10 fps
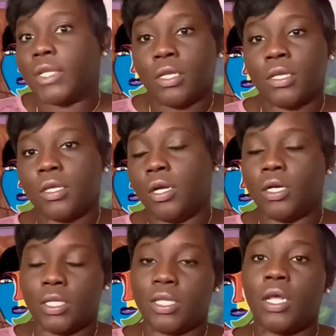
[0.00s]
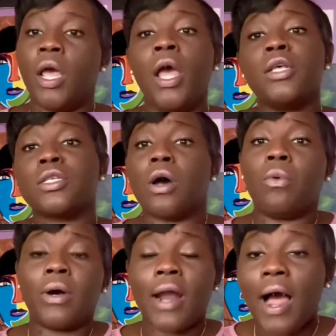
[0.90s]
or nothing. So
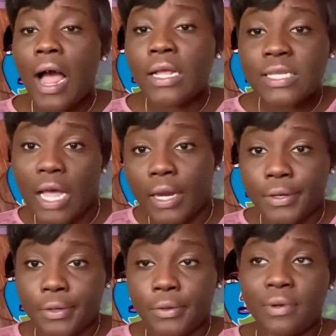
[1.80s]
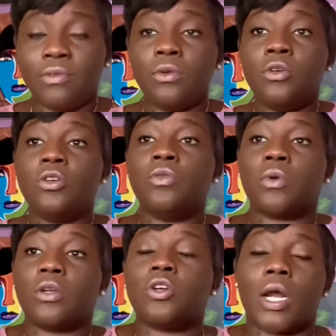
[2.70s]
what I say do, if you
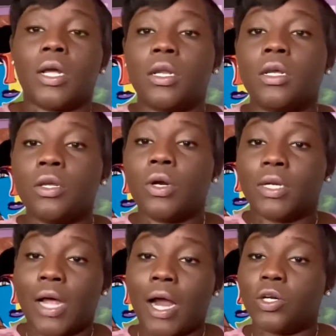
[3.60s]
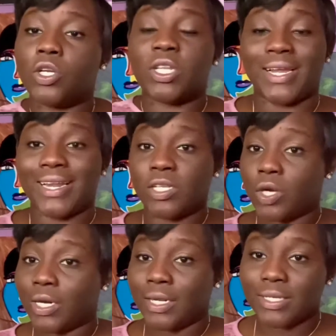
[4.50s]
trying to clean your aligners, like they
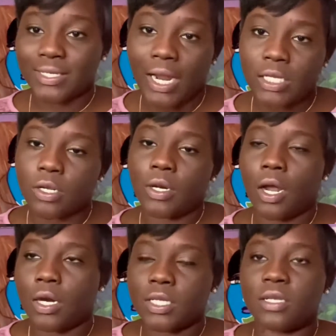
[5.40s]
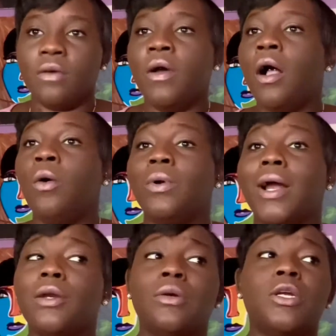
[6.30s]
starting to get stains on it, all this stuff, what I
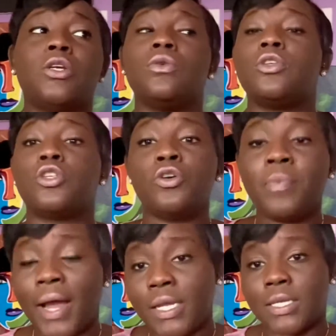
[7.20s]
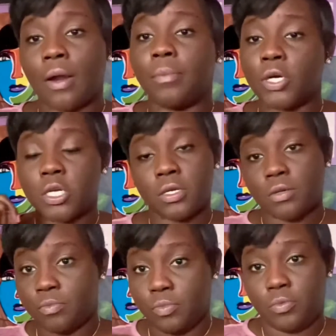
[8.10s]
do is use toothpaste. I
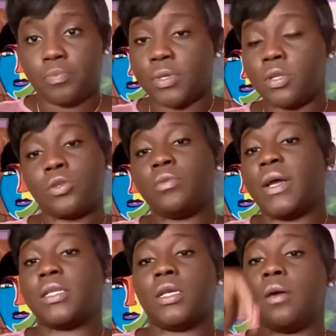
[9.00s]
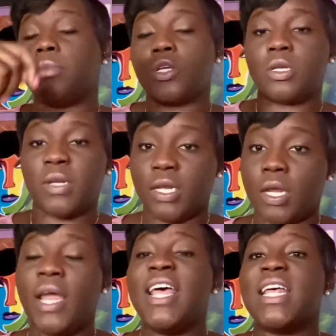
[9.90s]
put the toothpaste in, brush it in,
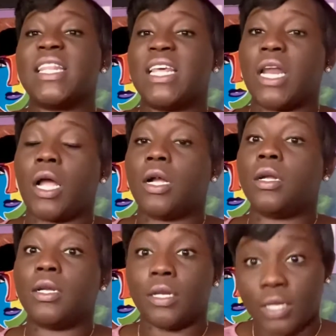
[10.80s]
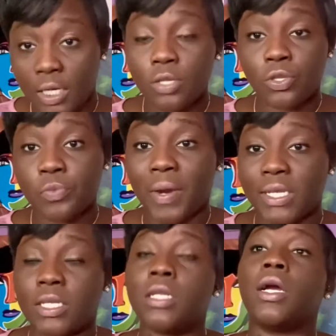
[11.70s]
then I leave the toothpaste
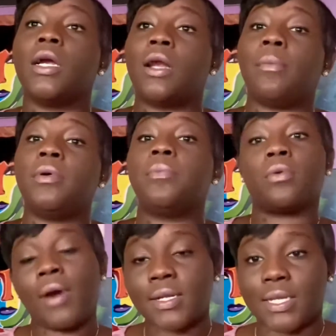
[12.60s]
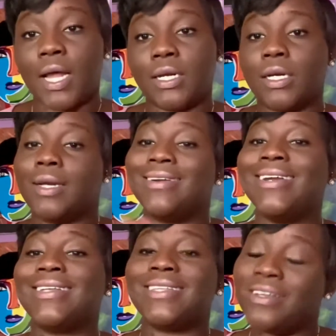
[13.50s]
in there and I put peroxide in there, let
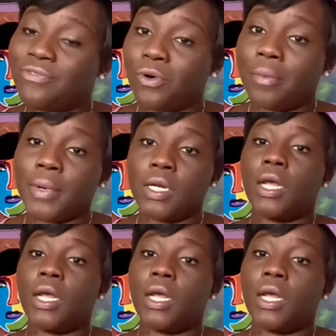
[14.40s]
it sit for a minute,